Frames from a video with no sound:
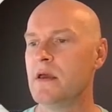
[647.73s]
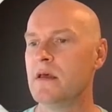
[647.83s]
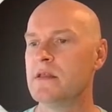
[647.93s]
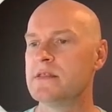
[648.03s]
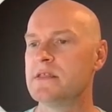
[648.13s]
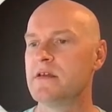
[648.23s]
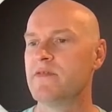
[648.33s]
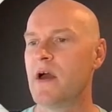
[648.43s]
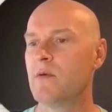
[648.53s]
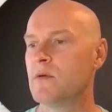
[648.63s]
Let's see if
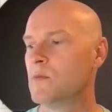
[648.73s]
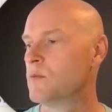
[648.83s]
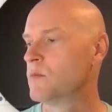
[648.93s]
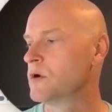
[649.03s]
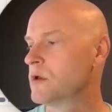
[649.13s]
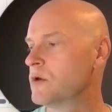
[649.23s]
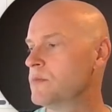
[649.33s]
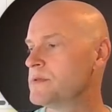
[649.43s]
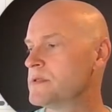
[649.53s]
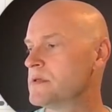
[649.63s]
that will work.
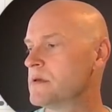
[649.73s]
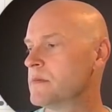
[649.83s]
Oops,